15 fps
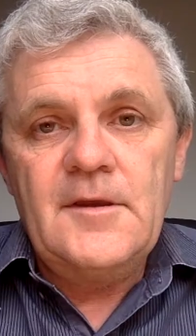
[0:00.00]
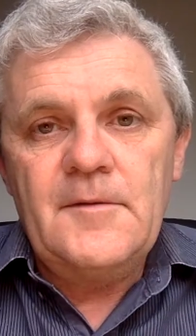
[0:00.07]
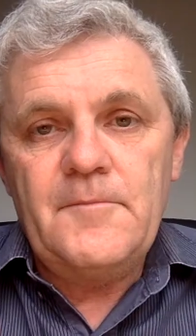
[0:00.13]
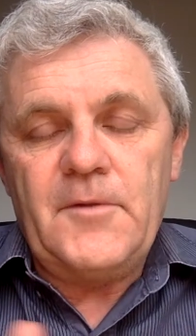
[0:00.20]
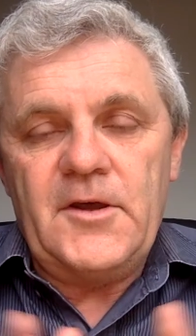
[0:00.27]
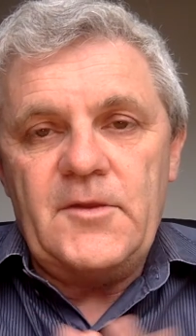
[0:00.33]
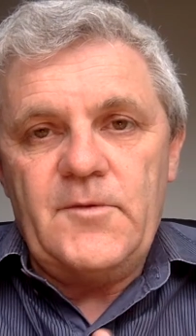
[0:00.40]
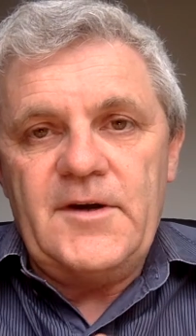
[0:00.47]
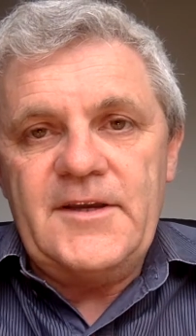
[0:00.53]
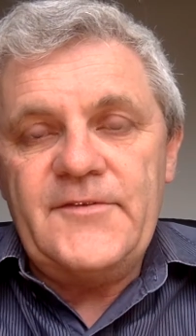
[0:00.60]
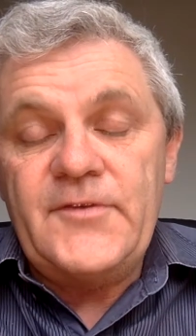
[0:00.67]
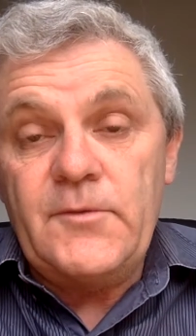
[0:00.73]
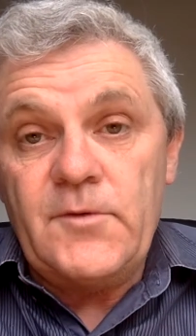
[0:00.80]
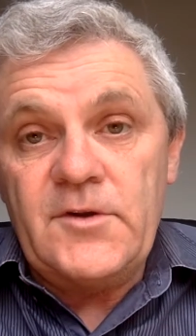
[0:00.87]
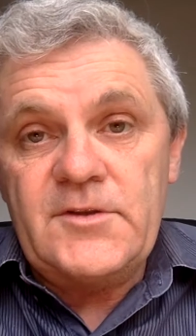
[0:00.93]
By the way,
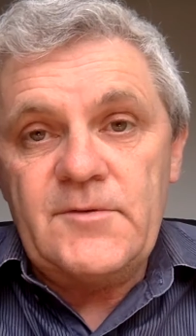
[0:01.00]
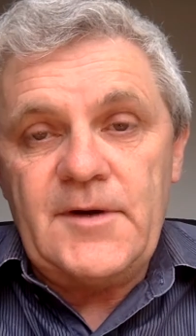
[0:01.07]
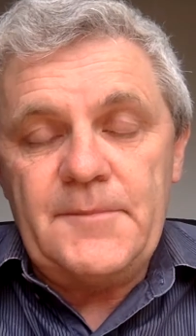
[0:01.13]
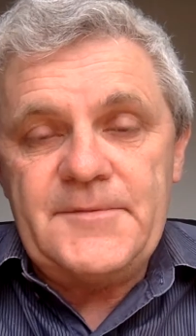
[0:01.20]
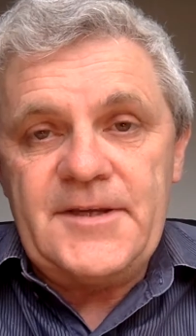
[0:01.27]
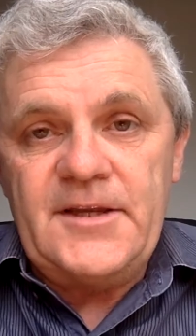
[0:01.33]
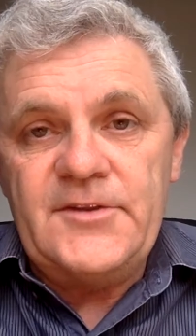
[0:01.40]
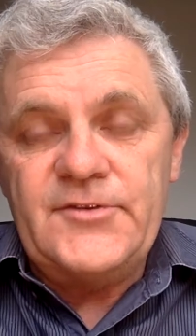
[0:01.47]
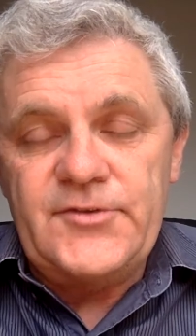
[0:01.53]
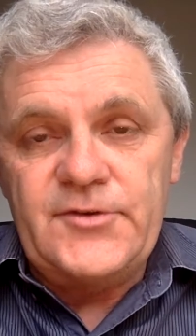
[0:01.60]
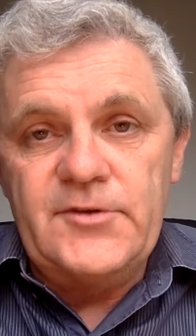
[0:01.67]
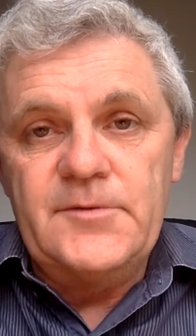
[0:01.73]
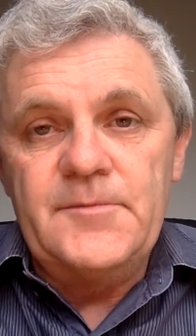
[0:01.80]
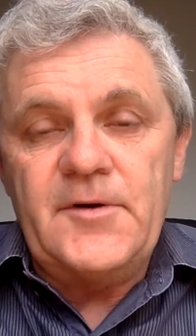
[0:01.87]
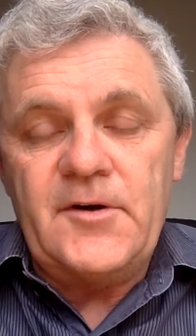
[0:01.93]
if you want to update
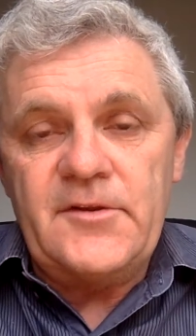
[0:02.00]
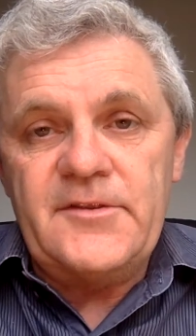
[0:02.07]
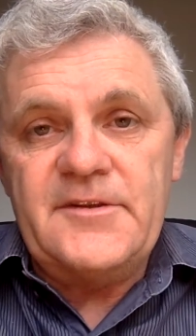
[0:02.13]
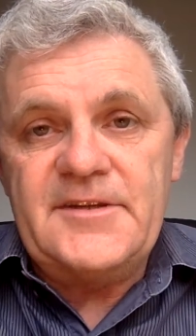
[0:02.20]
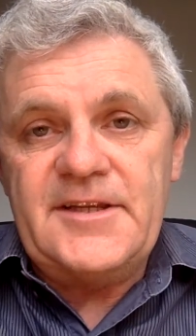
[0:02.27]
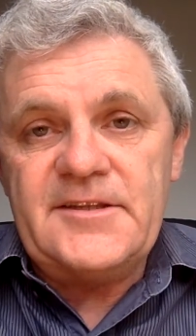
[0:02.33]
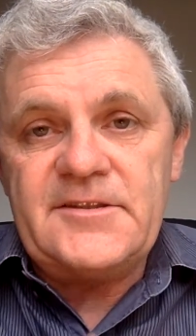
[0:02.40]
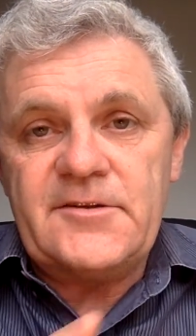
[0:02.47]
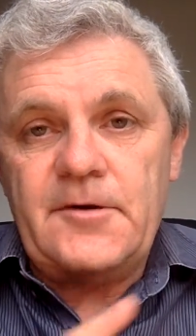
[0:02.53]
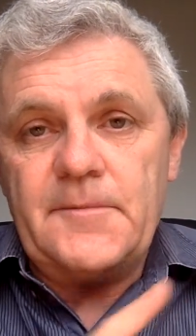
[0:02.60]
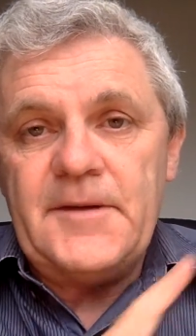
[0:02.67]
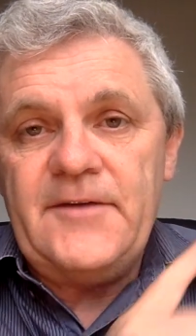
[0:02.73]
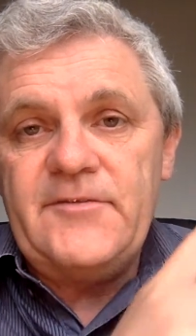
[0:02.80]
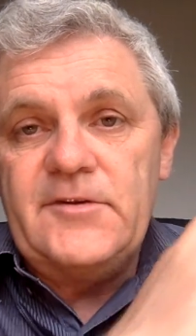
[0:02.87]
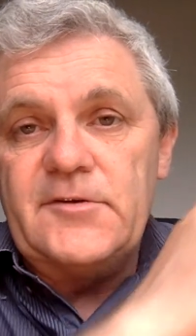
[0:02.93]
Zoom on the desktop,
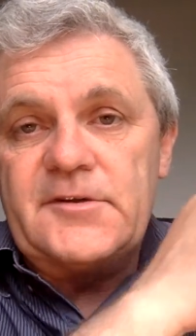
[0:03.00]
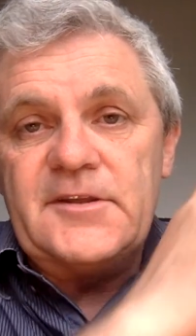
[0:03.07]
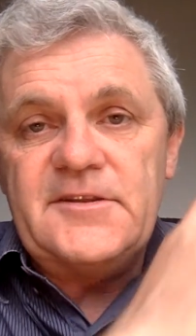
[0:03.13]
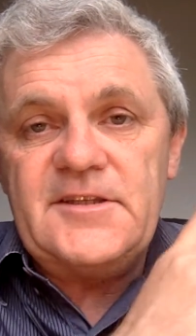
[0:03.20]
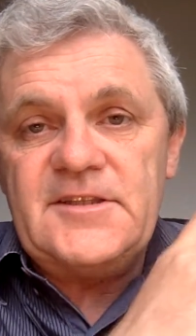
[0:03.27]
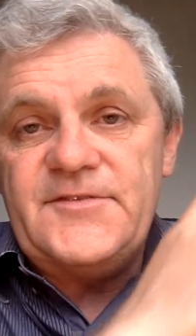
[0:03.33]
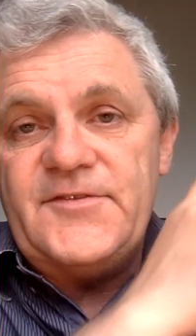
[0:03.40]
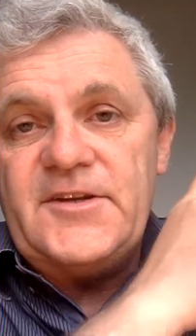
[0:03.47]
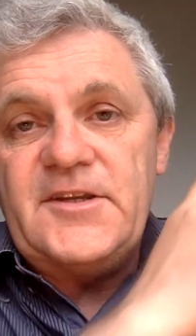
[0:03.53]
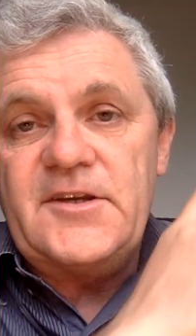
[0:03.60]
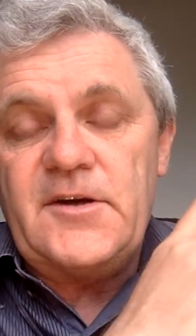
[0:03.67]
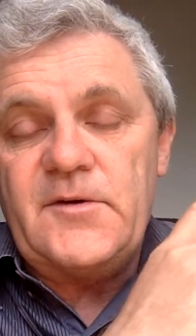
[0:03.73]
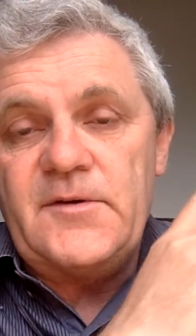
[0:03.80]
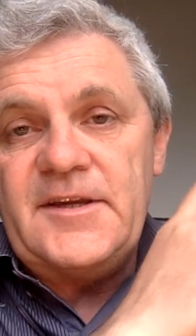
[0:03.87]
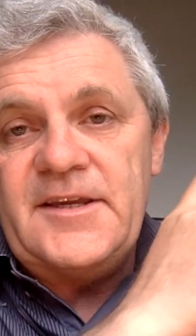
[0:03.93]
have a look at this
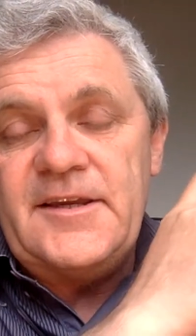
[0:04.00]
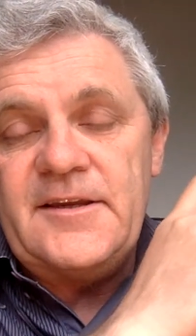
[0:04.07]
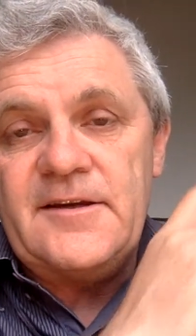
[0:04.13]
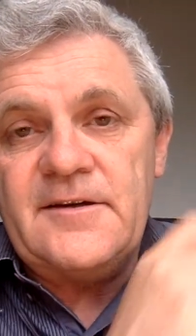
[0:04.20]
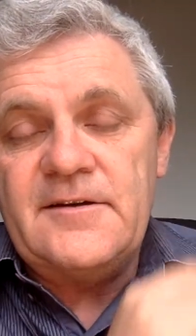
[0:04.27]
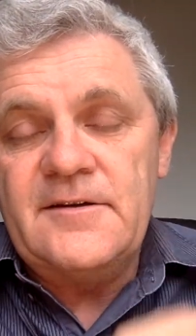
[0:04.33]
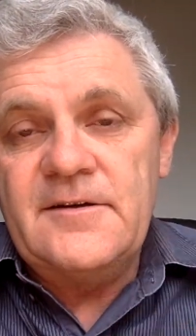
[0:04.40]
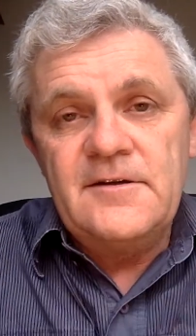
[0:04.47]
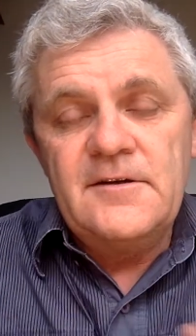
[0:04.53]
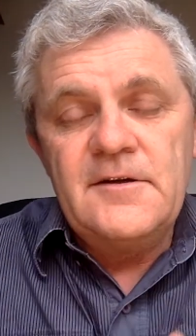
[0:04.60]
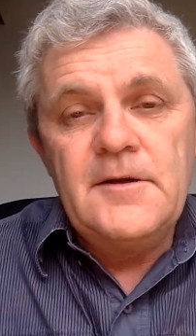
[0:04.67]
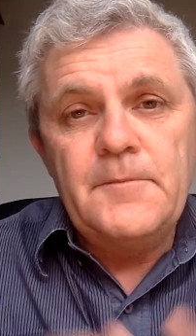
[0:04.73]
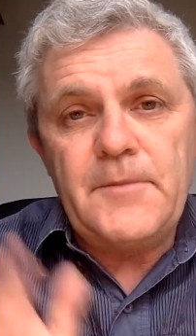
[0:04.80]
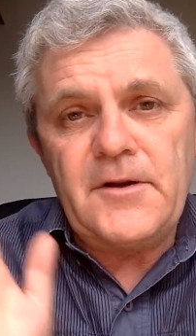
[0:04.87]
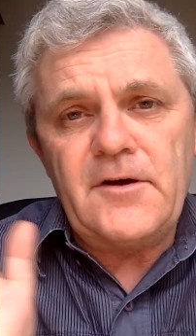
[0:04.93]
video here
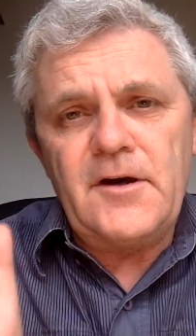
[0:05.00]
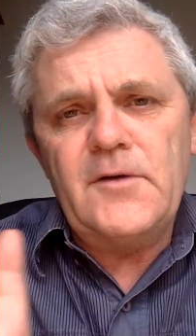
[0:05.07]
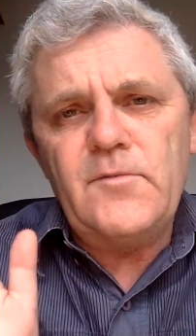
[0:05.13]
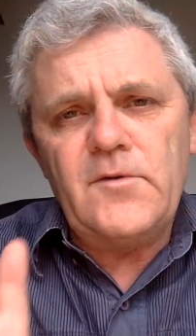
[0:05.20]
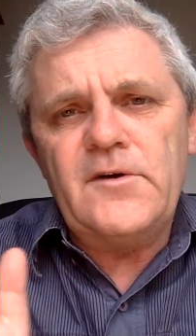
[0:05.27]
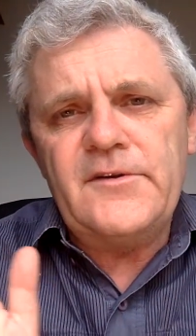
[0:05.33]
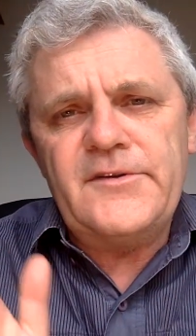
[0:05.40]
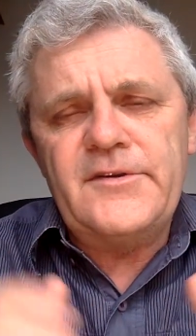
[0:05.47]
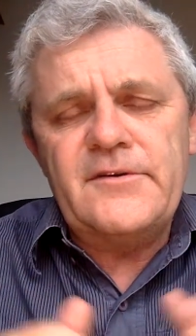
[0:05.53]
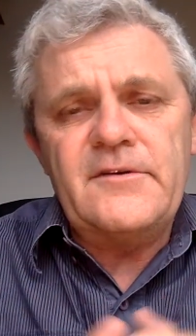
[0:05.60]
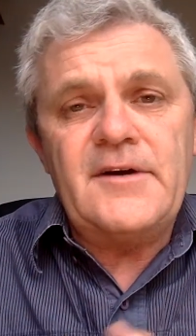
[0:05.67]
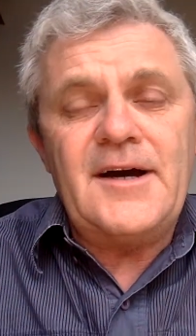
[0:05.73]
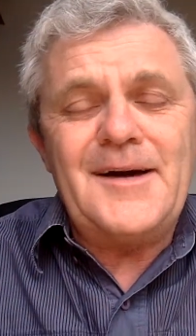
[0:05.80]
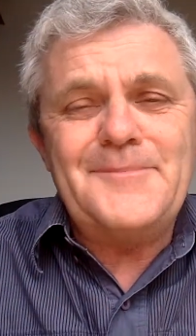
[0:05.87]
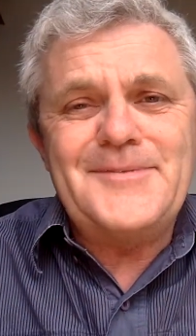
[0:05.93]
but I want
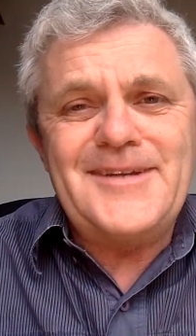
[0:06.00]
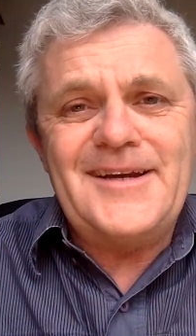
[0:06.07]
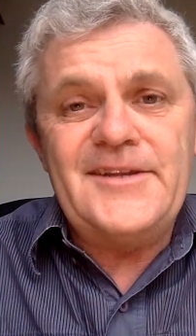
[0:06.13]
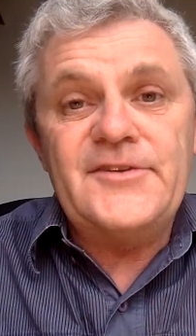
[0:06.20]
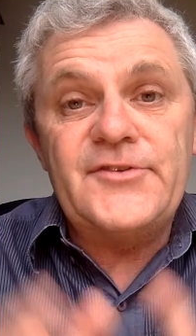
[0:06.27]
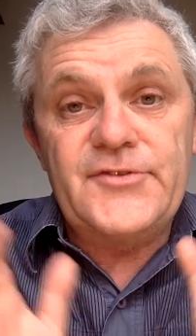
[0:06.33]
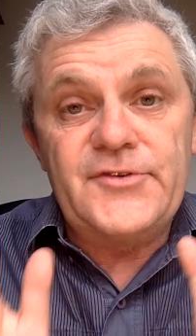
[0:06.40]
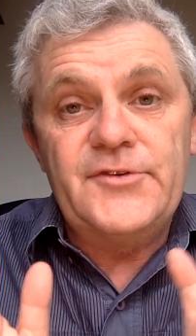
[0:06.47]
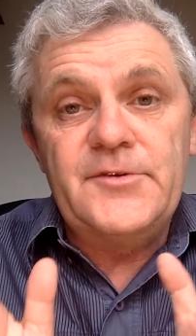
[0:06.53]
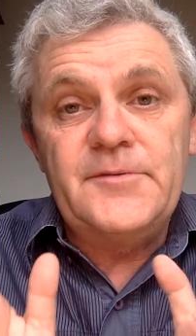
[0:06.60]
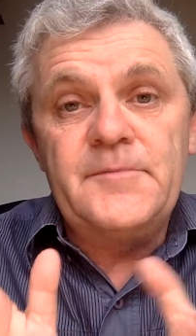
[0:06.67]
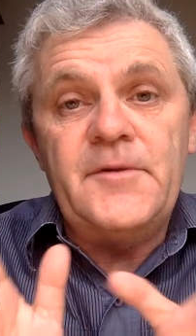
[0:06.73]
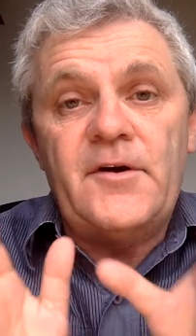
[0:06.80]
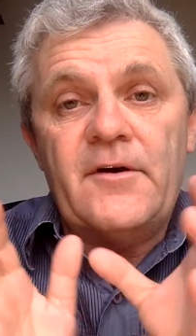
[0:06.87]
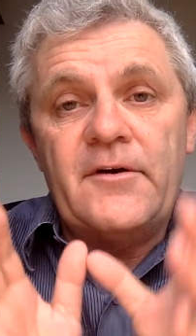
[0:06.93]
to update
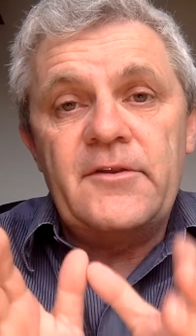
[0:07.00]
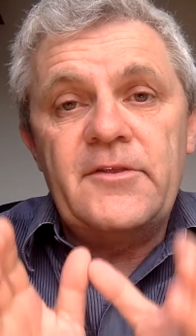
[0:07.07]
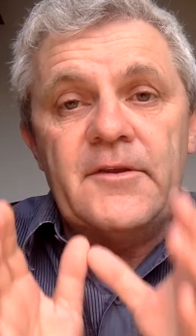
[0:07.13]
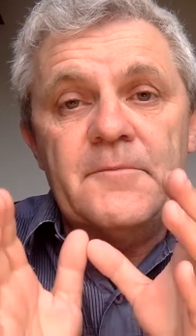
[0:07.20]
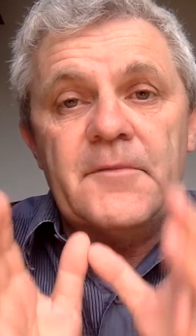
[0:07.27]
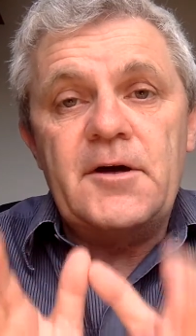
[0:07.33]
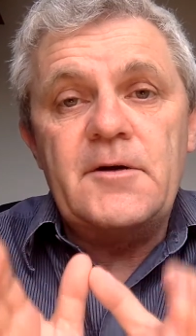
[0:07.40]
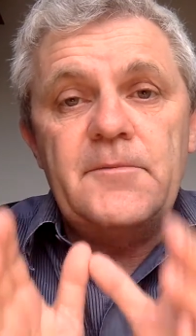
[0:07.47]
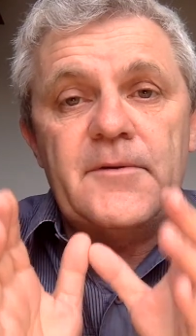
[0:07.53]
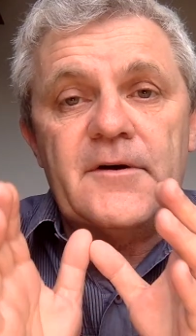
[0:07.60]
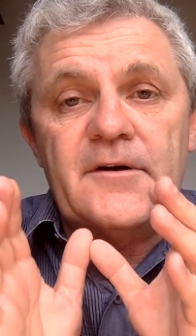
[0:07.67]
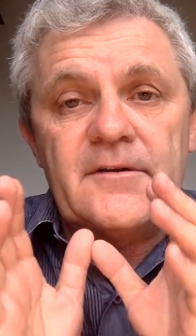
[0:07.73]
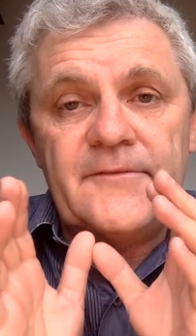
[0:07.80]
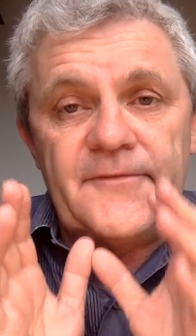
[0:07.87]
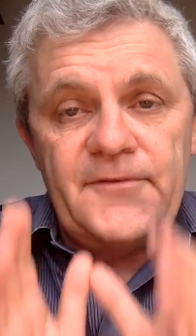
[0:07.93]
Zoom on the
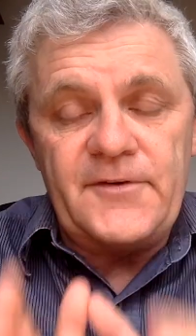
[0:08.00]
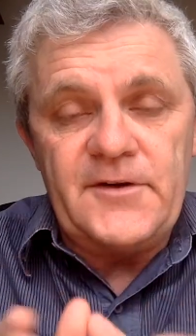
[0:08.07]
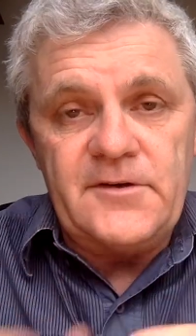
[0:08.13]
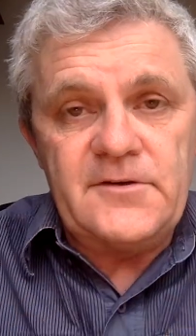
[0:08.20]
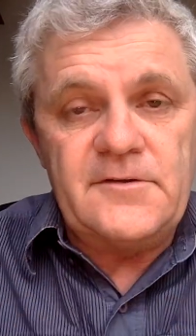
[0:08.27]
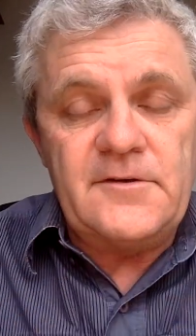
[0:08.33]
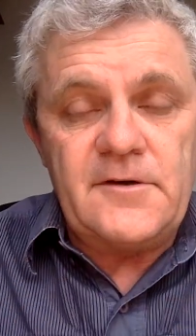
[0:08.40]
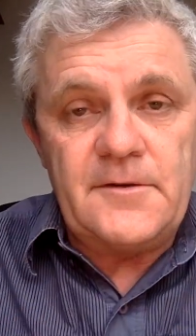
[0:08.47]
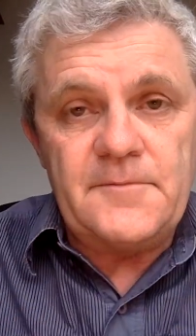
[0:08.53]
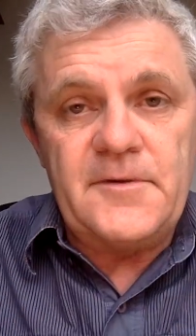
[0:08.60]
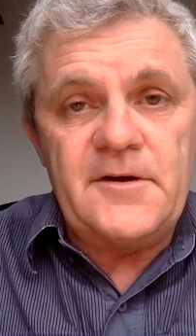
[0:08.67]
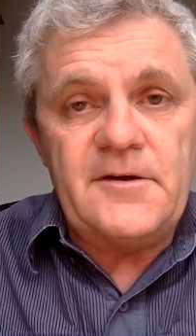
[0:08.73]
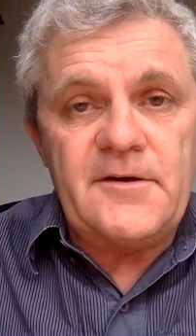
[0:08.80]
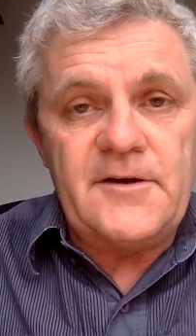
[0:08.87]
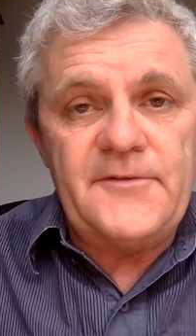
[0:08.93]
mobile phone on my